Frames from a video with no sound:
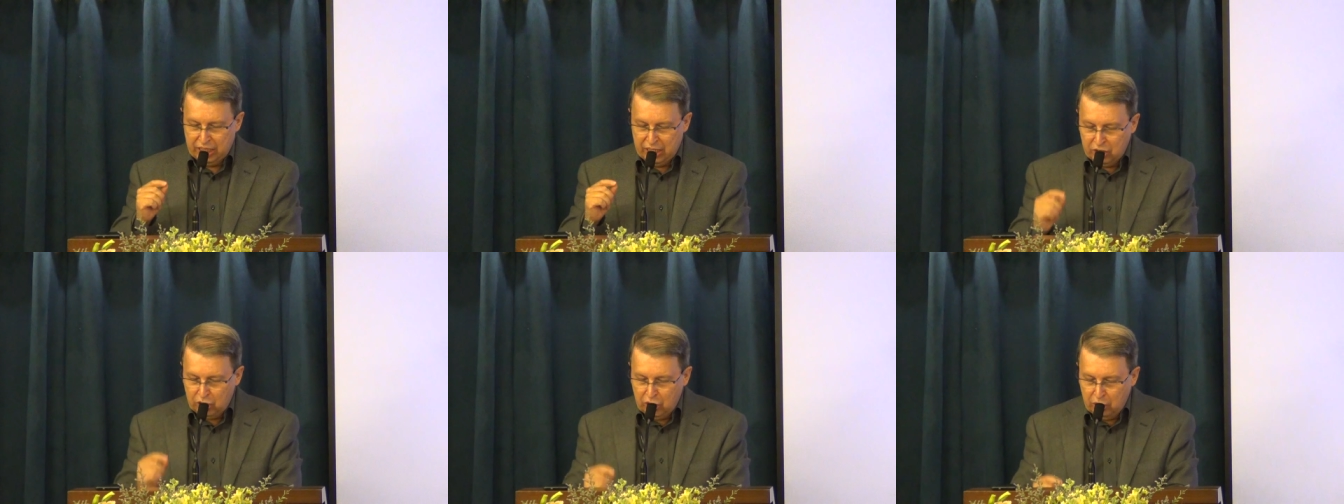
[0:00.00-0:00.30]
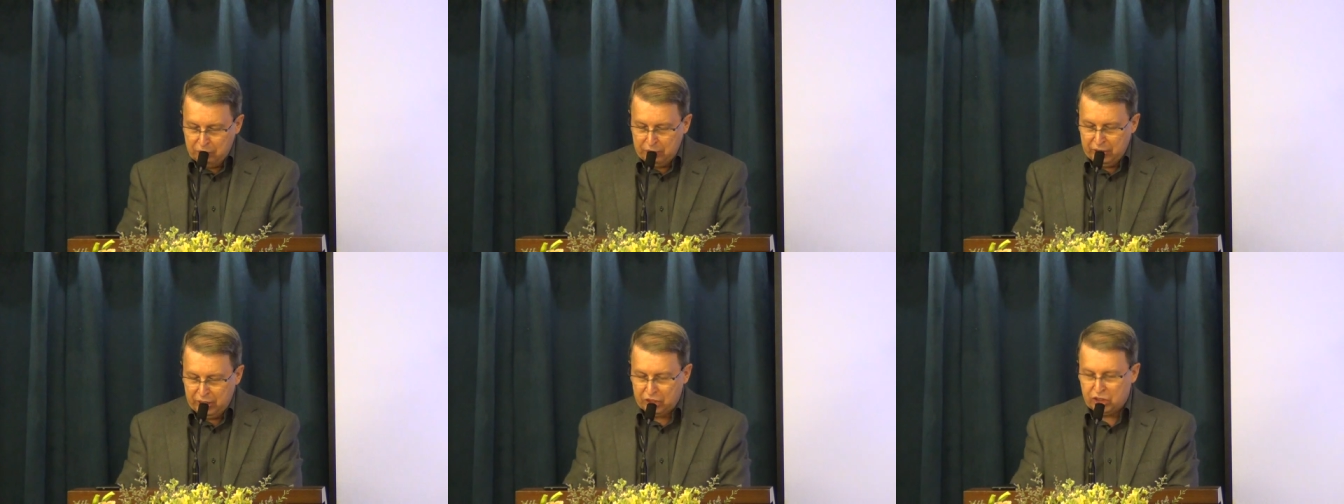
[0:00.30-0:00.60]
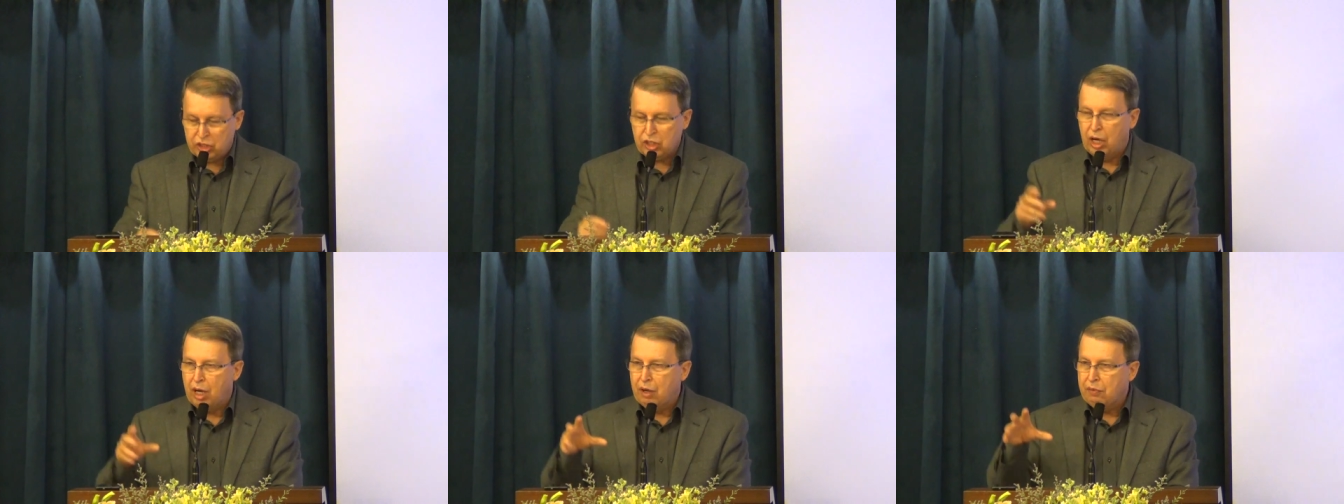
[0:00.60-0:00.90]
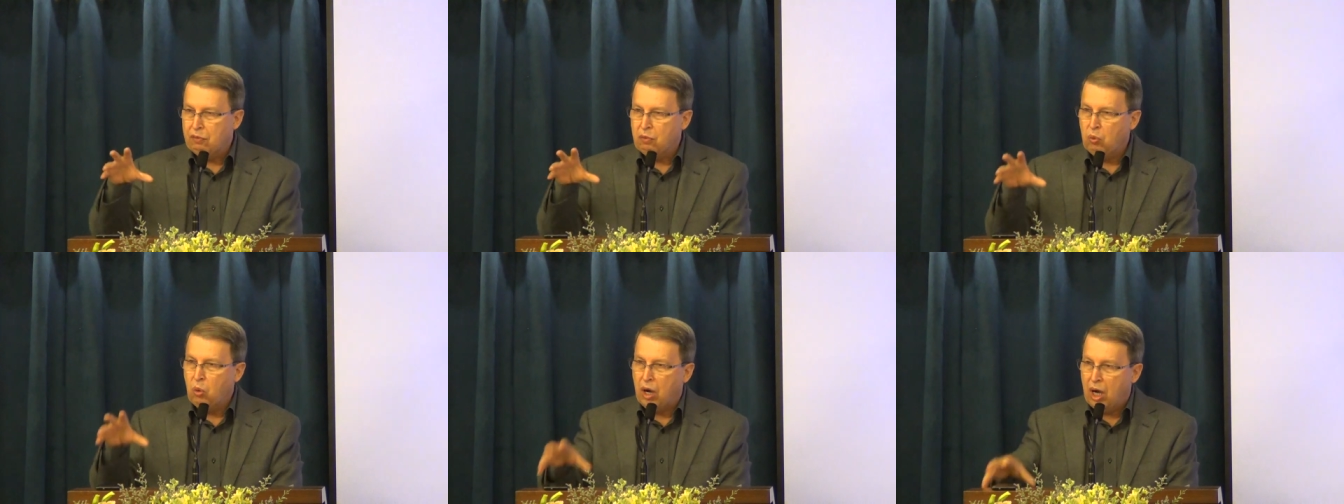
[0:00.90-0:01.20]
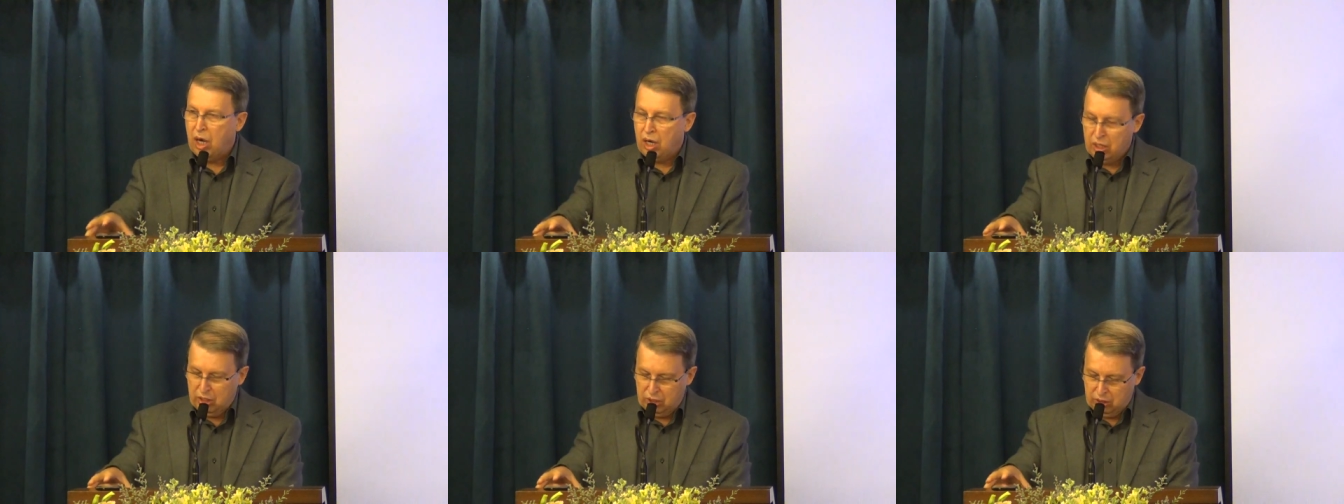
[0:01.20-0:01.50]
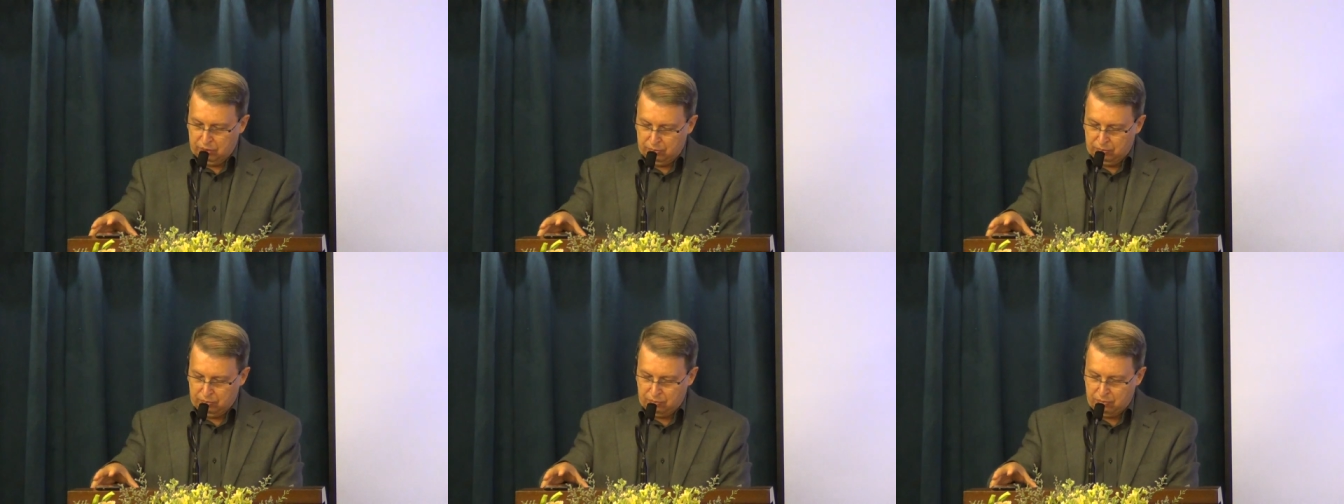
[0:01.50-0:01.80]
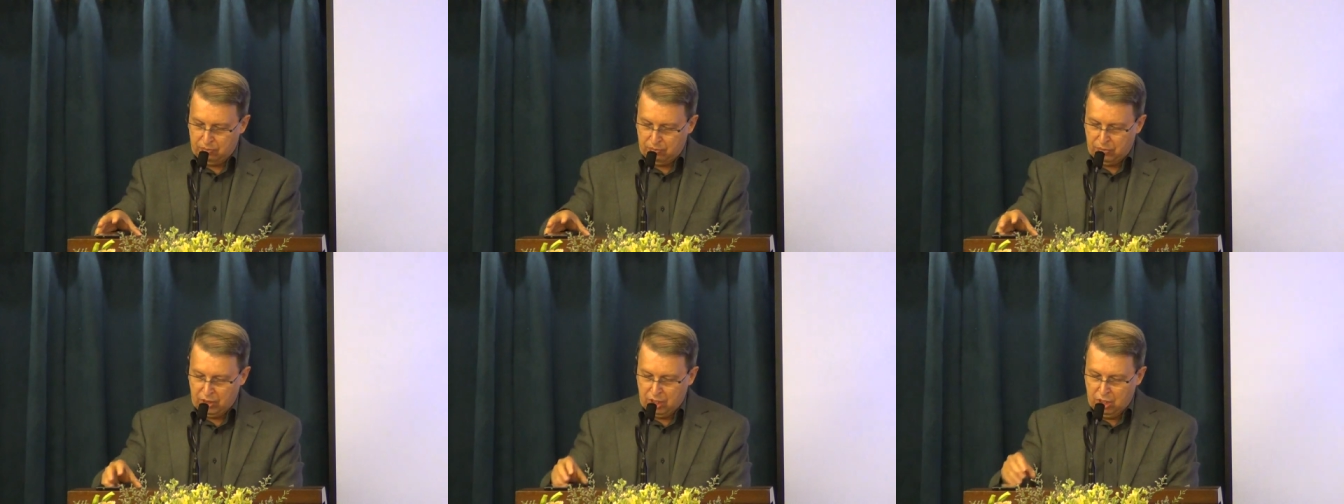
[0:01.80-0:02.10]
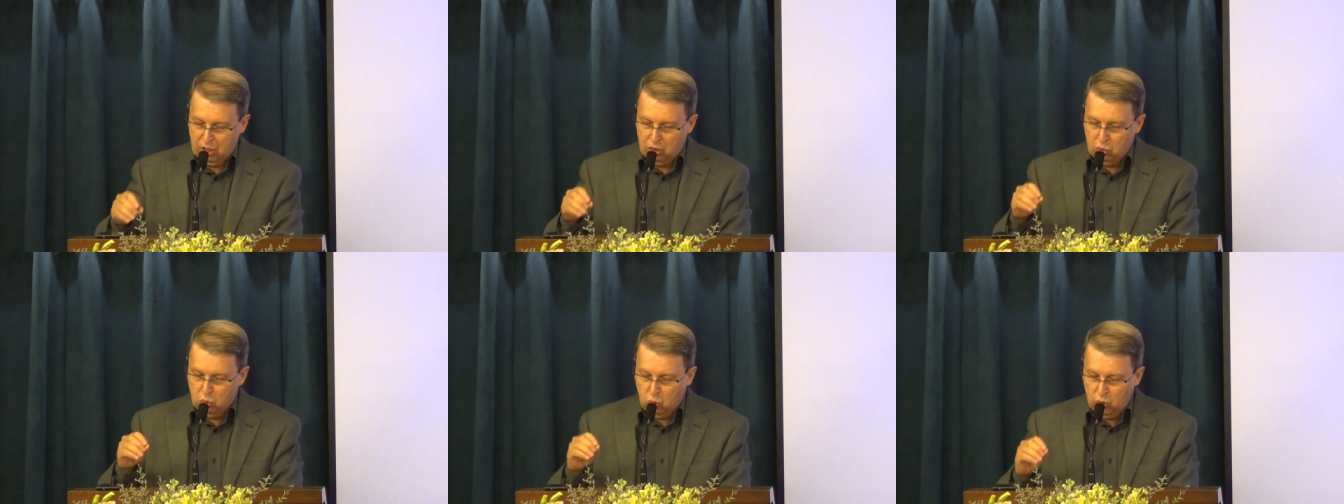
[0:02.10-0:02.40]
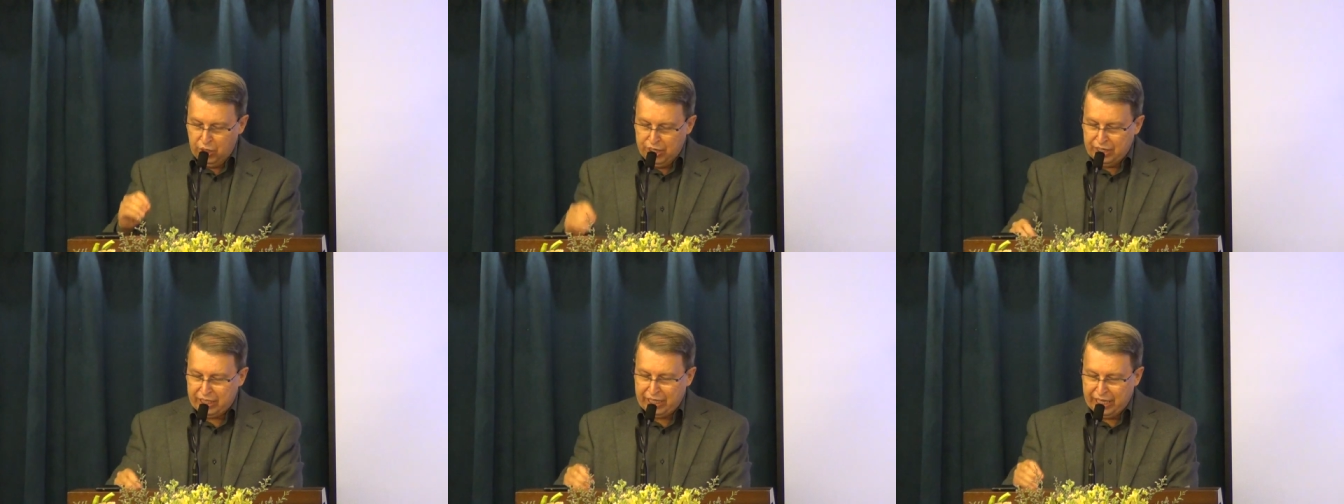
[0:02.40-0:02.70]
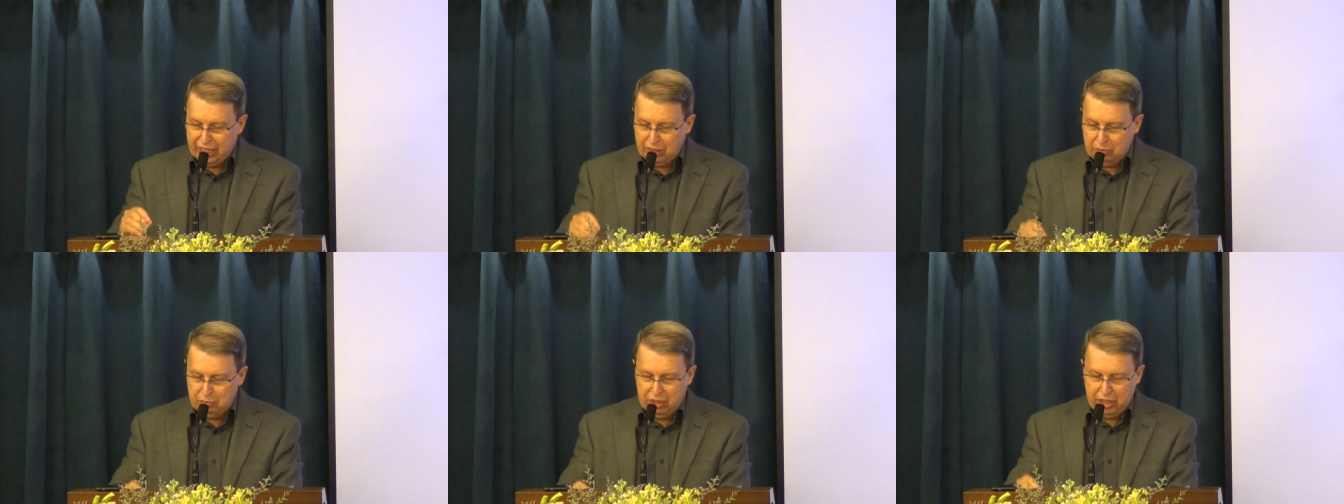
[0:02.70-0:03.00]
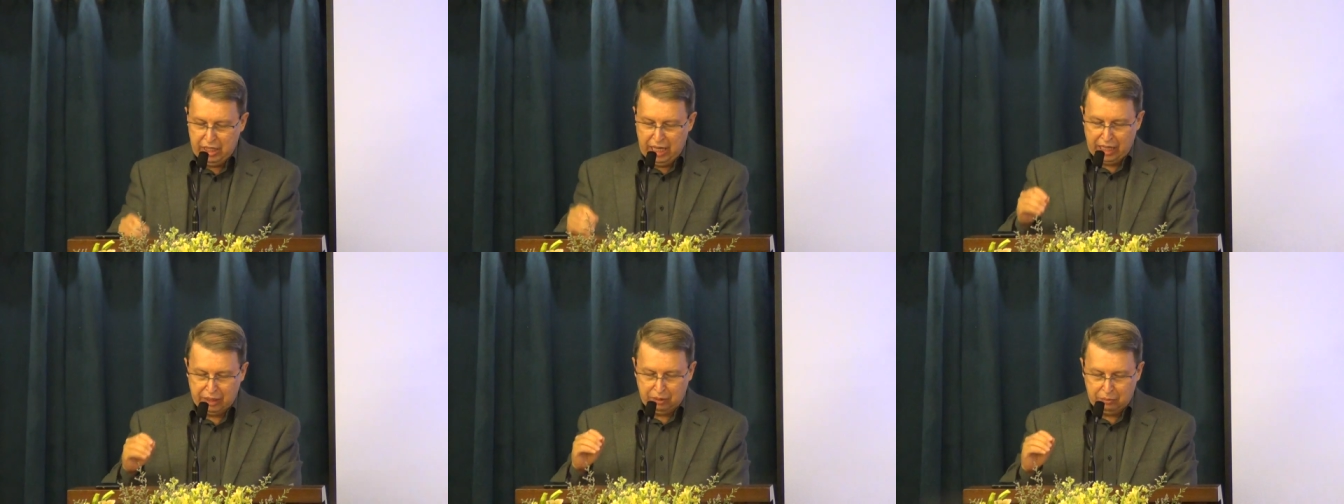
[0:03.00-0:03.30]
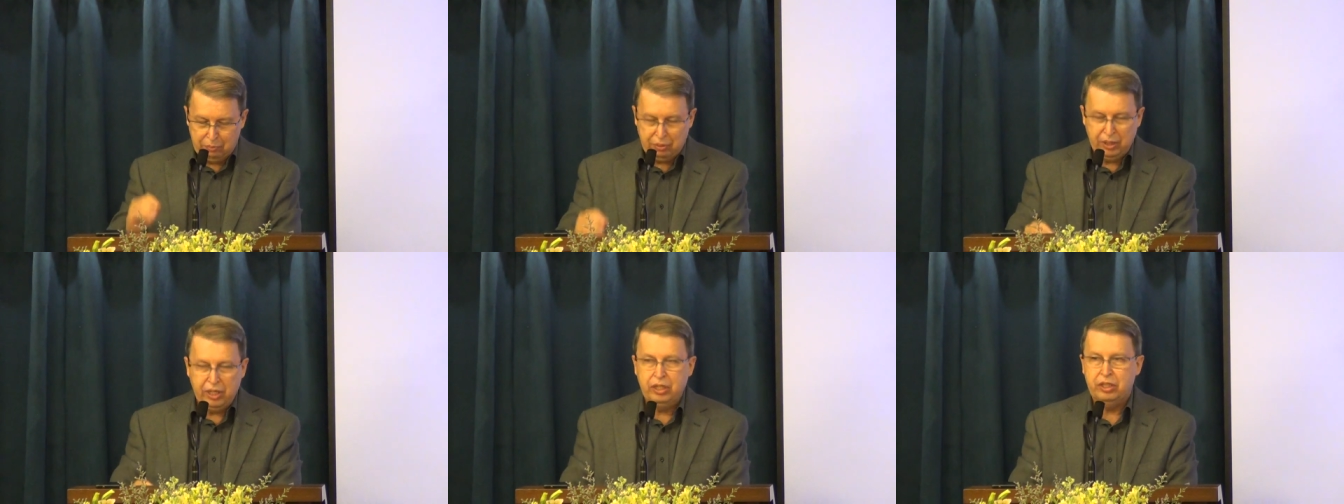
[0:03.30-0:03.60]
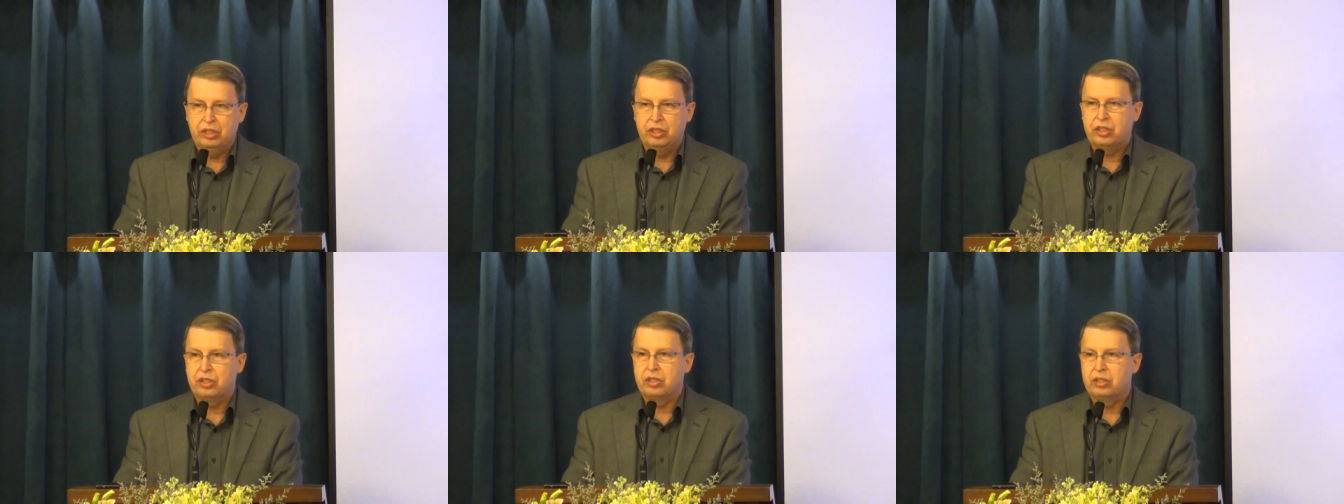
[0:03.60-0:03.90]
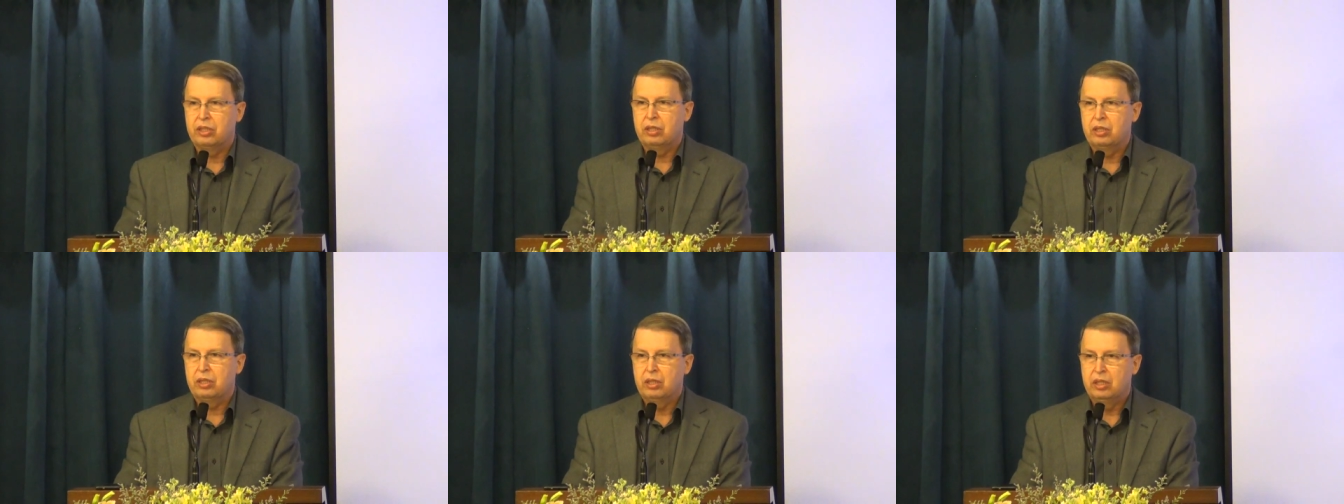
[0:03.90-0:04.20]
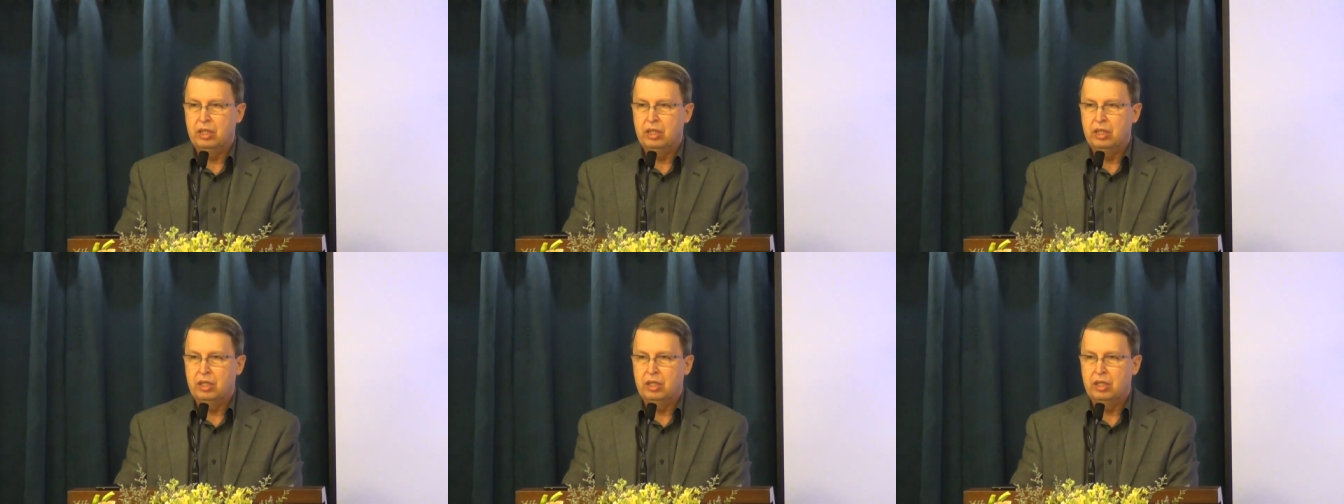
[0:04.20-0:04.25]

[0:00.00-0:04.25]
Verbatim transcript: in the midst of war, we can be at peace,